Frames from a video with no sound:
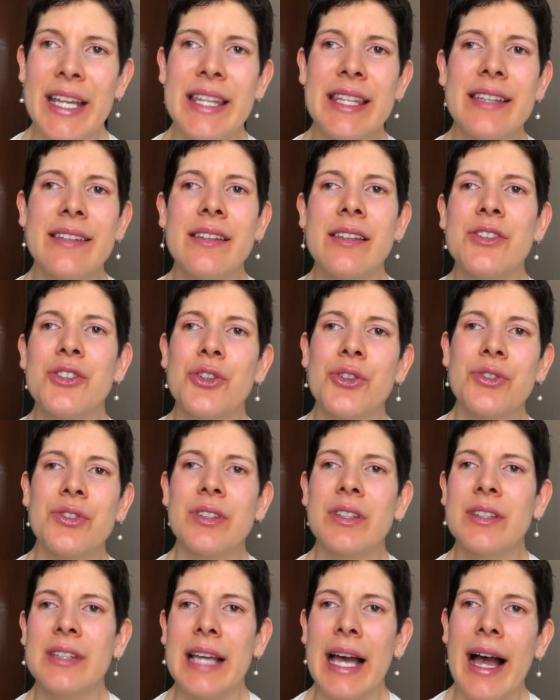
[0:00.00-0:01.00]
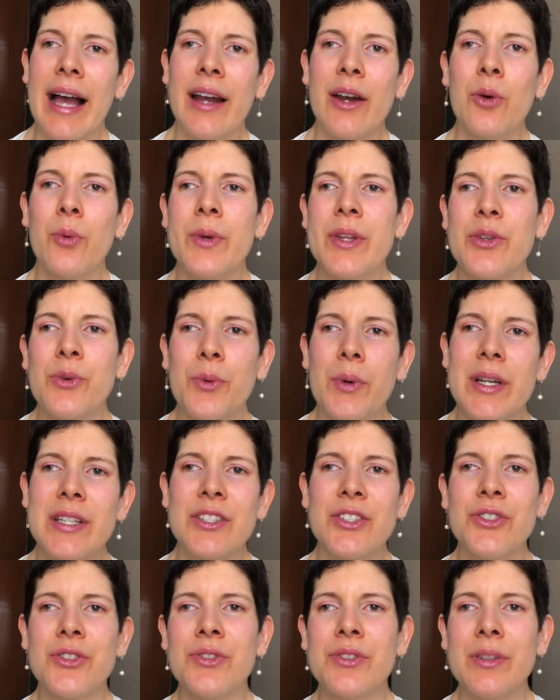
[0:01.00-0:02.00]
This is just a tag with
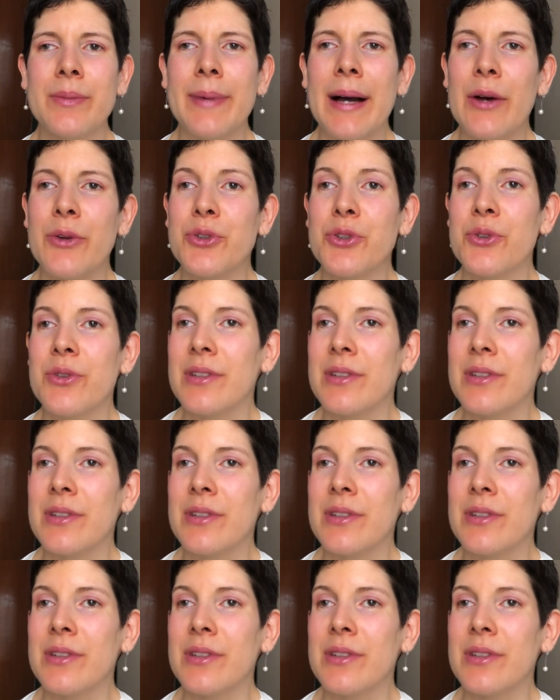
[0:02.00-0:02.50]
questions about your